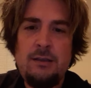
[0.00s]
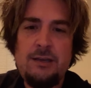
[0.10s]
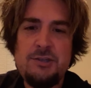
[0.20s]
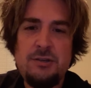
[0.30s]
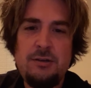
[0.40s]

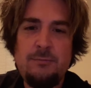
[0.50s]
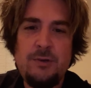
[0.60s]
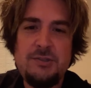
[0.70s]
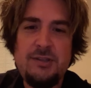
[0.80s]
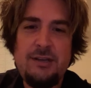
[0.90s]
Yeah, Shaun,
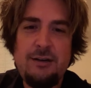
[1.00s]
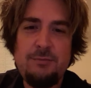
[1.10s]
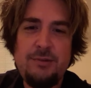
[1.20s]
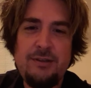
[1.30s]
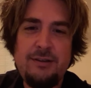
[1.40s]
what's the hair
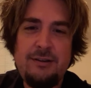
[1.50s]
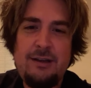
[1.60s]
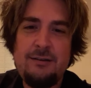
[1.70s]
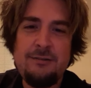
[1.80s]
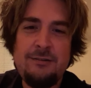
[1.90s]
plan?
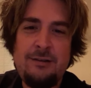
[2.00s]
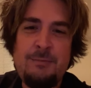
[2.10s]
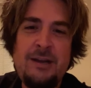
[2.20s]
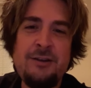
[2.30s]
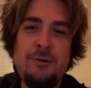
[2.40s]
I don't know. I
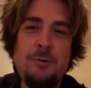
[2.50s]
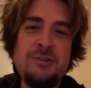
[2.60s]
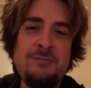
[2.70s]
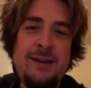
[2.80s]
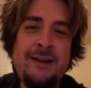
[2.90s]
might grow
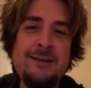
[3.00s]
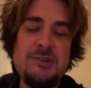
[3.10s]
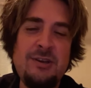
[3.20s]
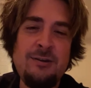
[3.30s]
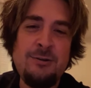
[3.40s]
it to my
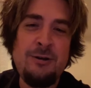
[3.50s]
ass, cut